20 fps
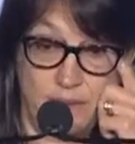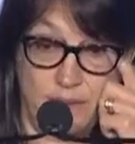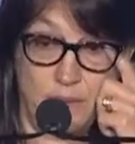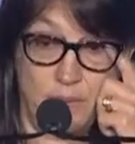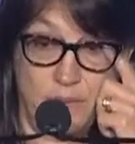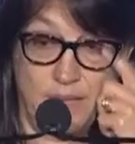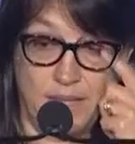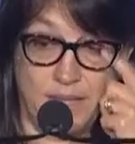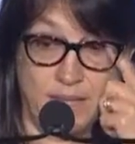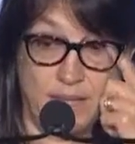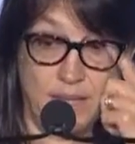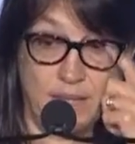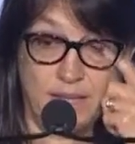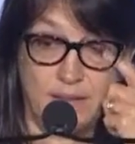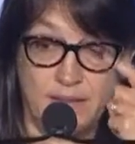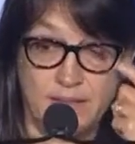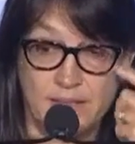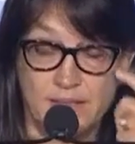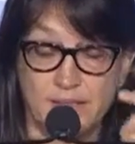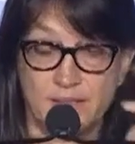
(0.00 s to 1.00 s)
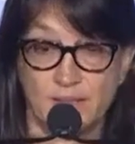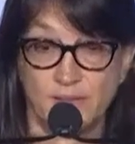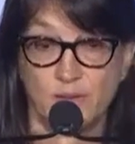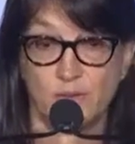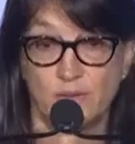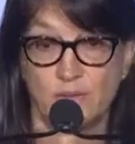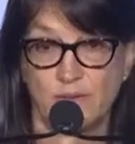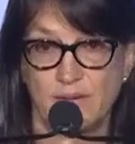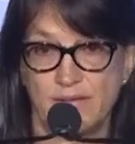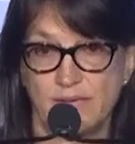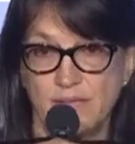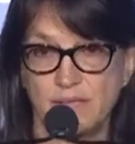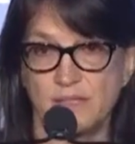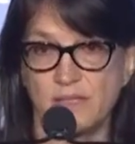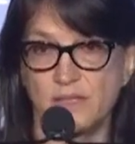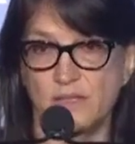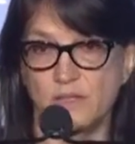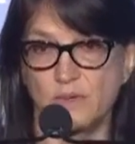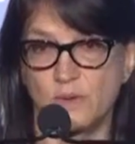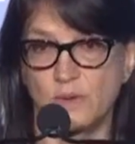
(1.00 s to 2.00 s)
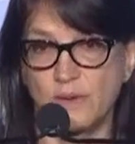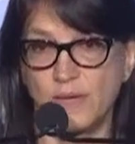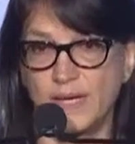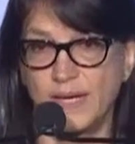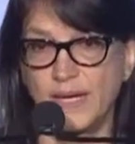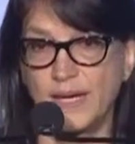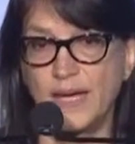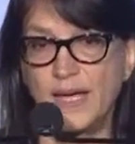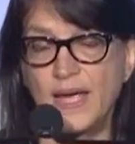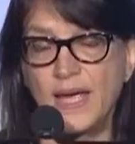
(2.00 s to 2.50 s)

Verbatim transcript: oh my God, this is a great story.